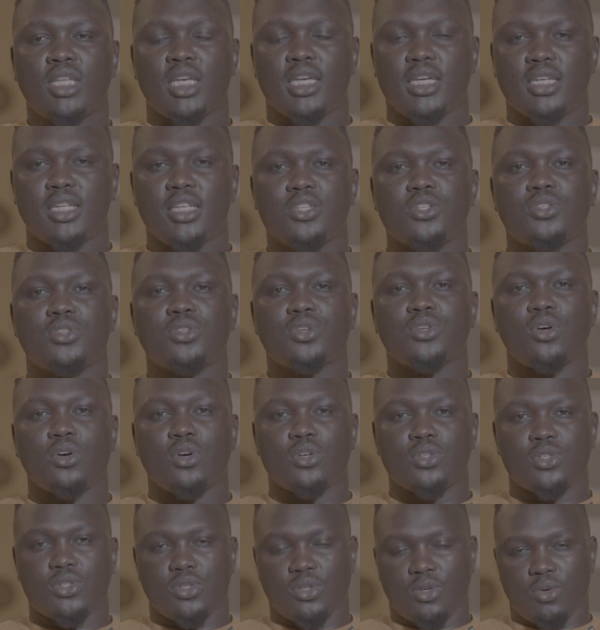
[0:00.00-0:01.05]
he did so
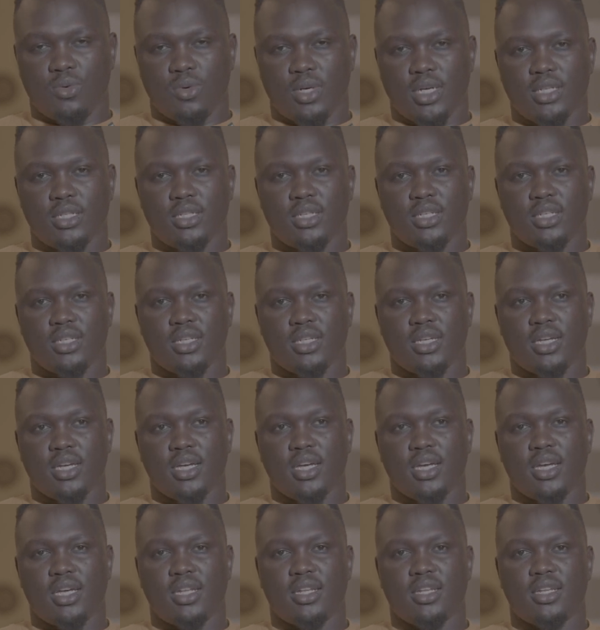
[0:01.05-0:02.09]
well,
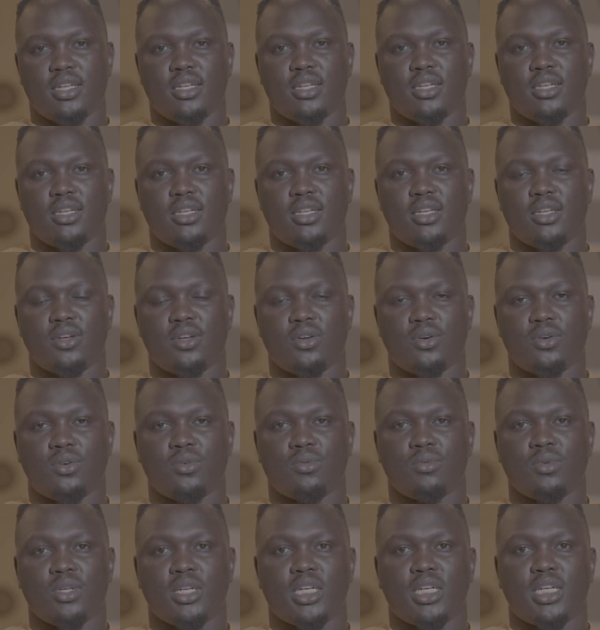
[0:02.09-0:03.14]
and you know,
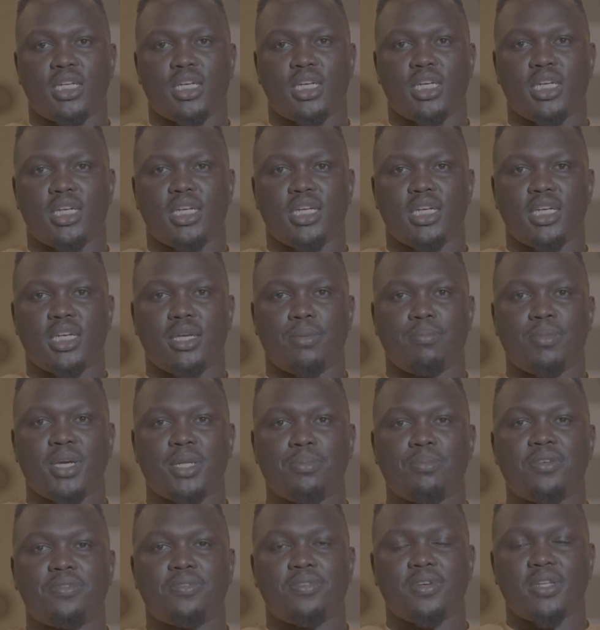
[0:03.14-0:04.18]
he made
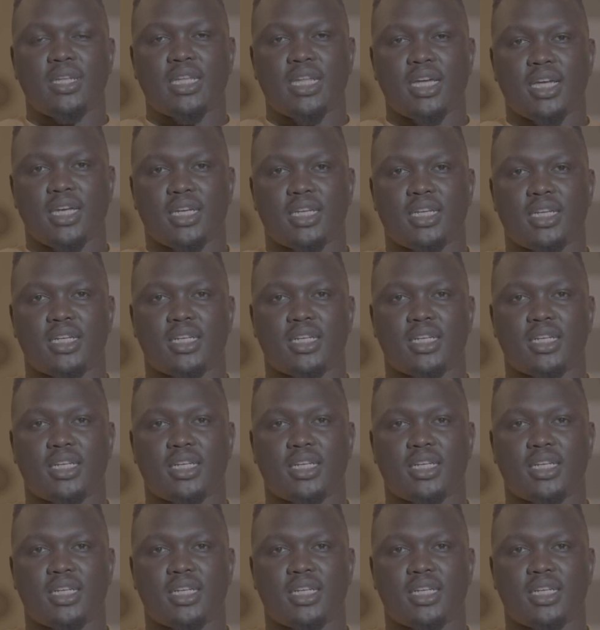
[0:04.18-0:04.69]
me feel like